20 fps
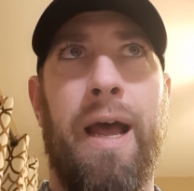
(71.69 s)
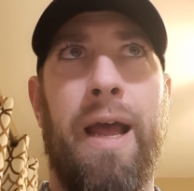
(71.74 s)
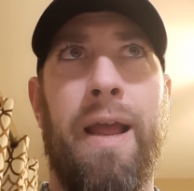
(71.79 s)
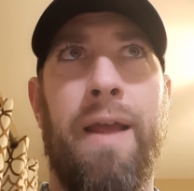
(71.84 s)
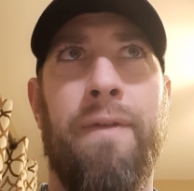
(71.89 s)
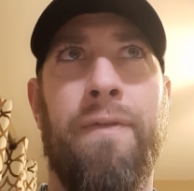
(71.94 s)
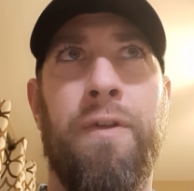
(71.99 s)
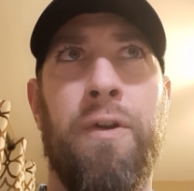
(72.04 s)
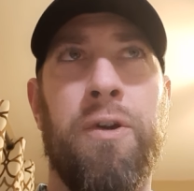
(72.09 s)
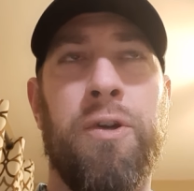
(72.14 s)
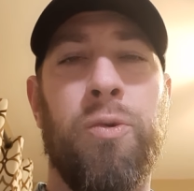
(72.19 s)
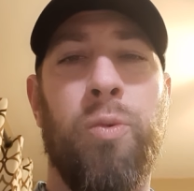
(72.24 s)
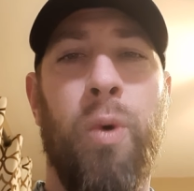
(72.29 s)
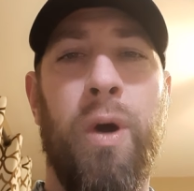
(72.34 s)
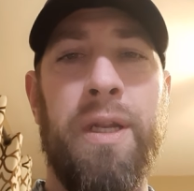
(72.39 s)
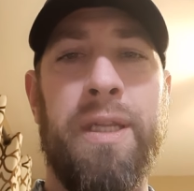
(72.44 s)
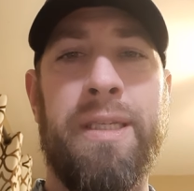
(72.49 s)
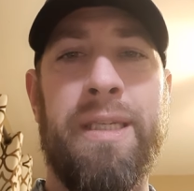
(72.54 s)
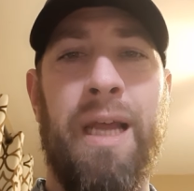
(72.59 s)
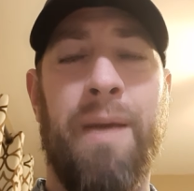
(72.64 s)
If there's
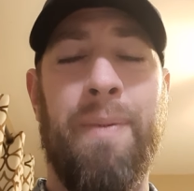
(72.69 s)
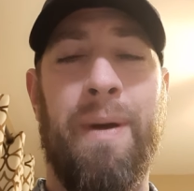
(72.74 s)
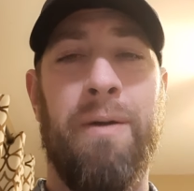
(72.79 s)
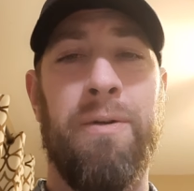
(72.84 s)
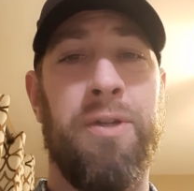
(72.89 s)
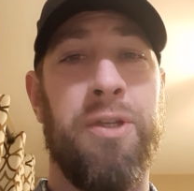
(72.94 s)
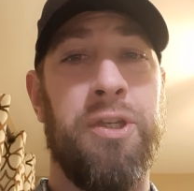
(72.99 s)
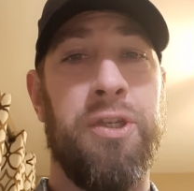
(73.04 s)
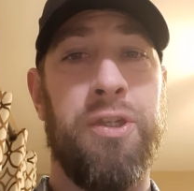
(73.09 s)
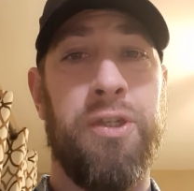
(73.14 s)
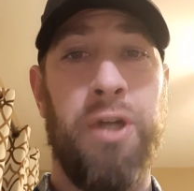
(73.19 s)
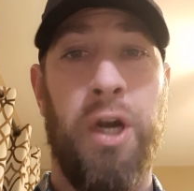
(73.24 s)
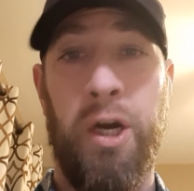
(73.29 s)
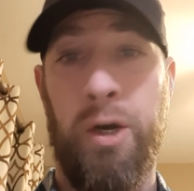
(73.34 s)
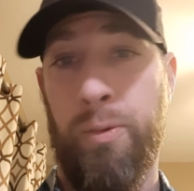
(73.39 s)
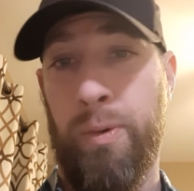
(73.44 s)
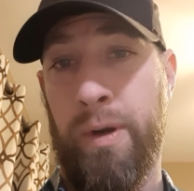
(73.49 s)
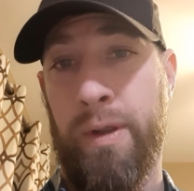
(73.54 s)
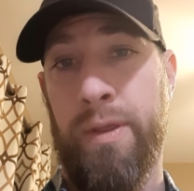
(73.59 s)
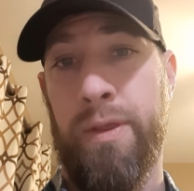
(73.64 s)
one step I would
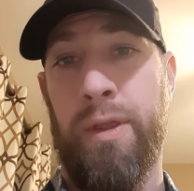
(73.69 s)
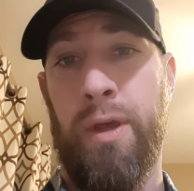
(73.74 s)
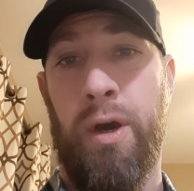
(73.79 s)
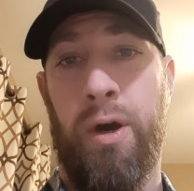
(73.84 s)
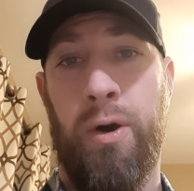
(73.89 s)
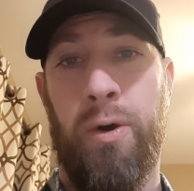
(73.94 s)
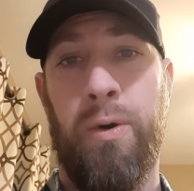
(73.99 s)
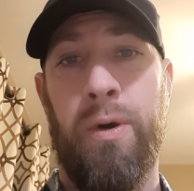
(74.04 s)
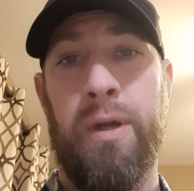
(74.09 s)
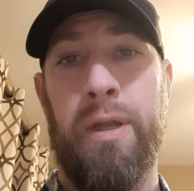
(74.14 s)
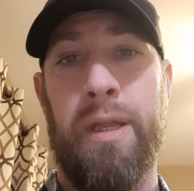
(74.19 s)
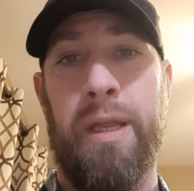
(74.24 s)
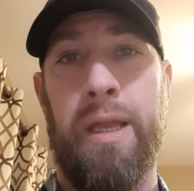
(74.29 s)
start with though,